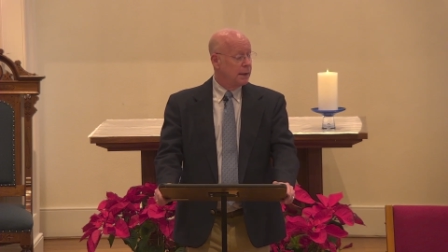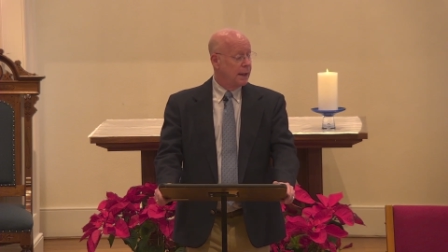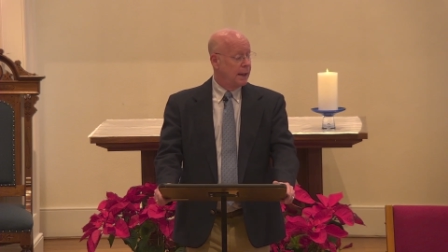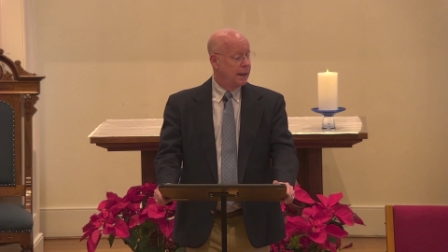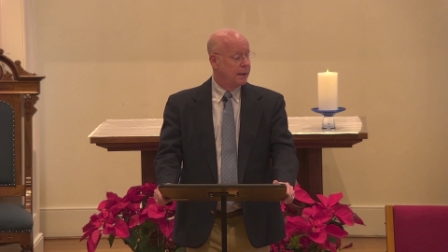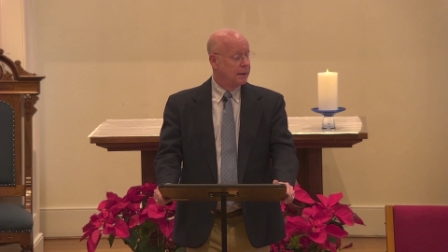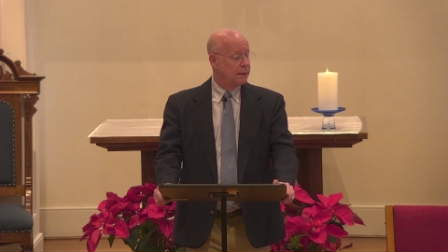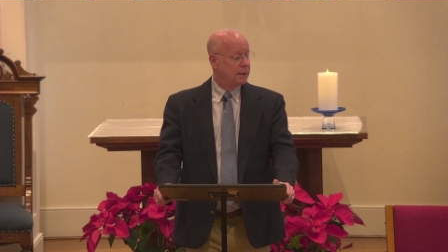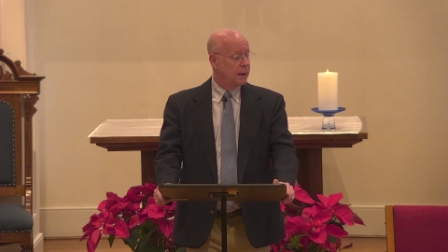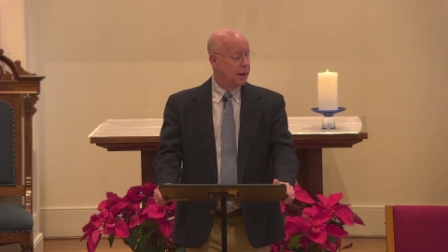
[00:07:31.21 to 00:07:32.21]

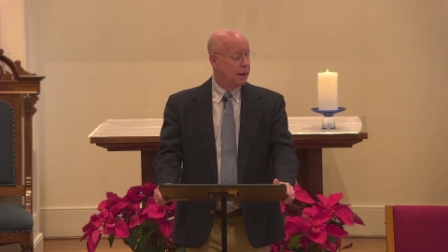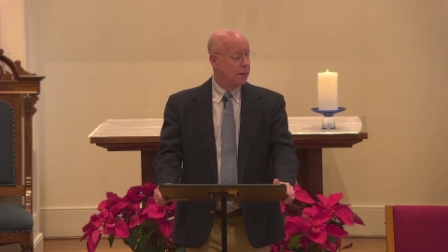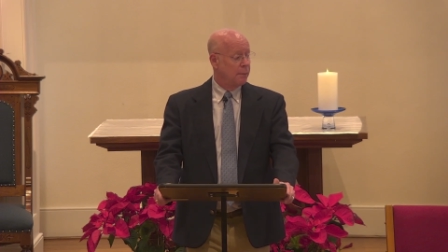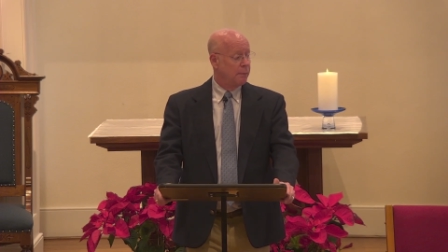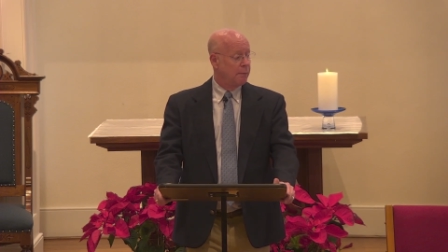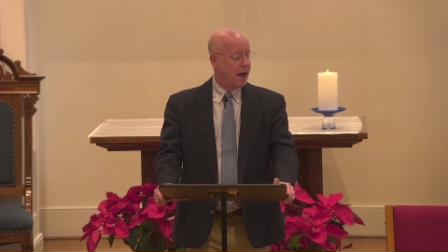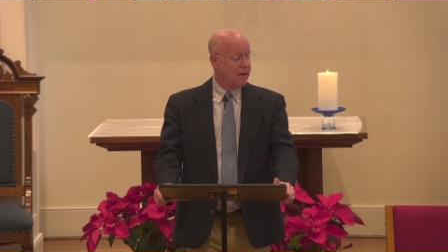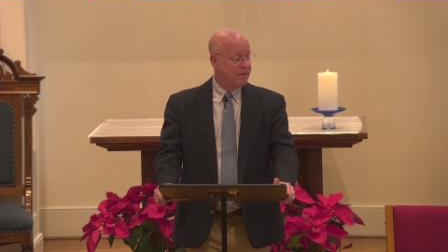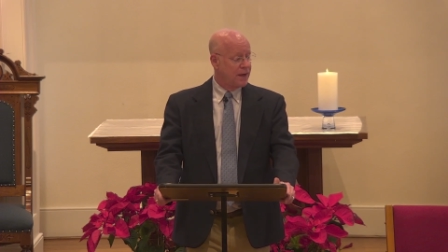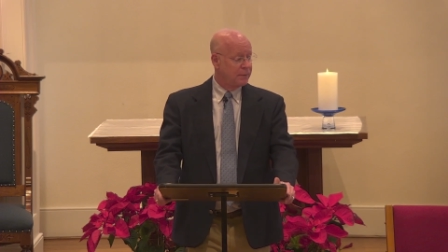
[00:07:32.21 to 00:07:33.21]
and um,
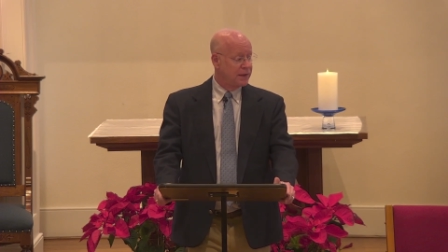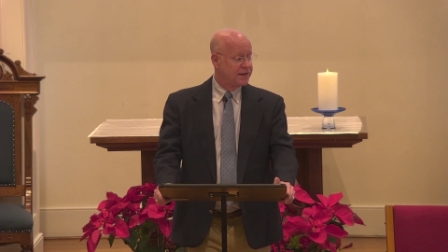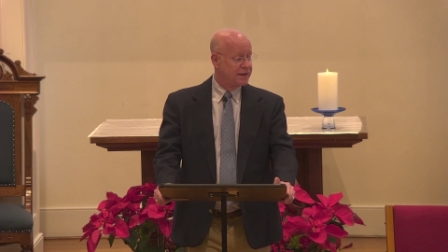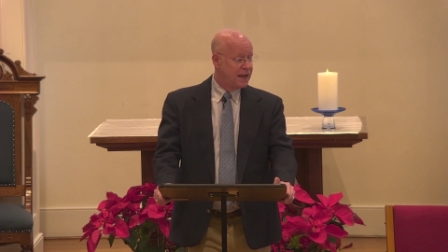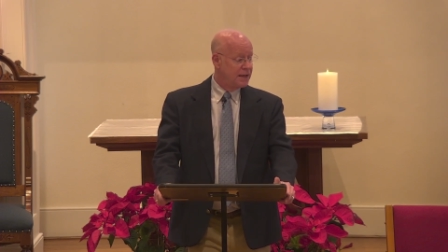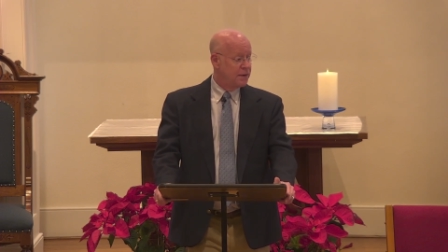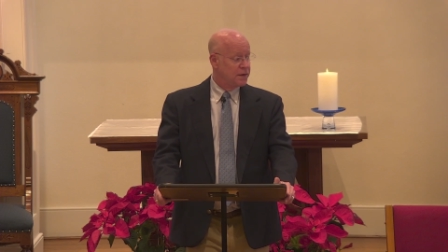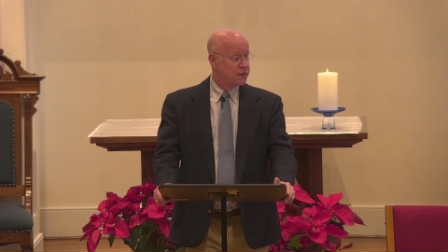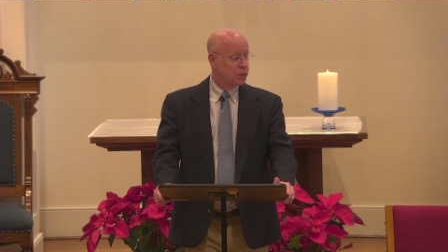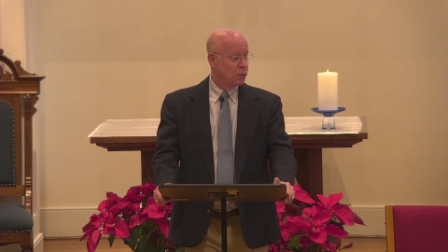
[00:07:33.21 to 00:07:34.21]
my family stayed in
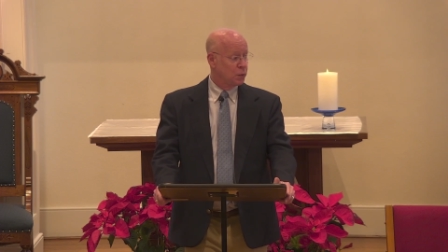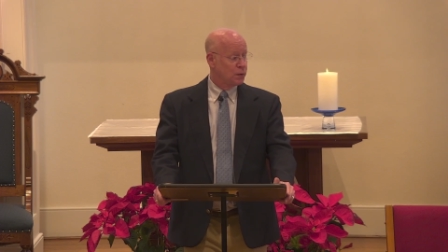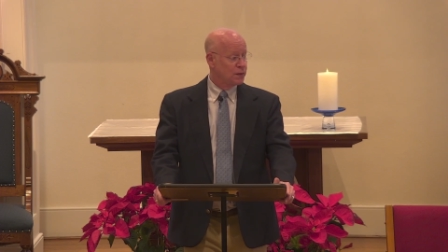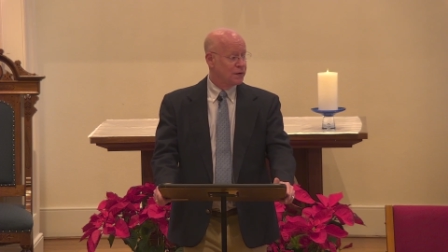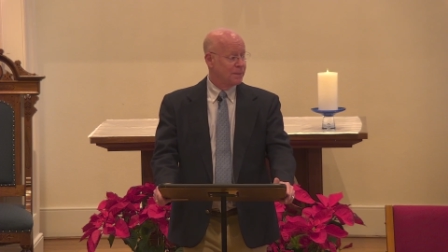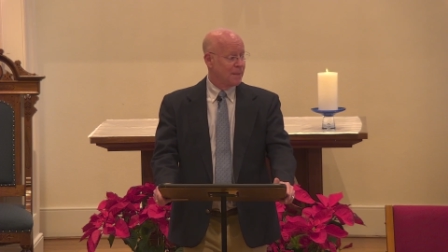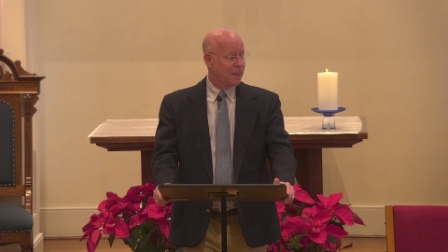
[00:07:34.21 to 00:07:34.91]
the schools.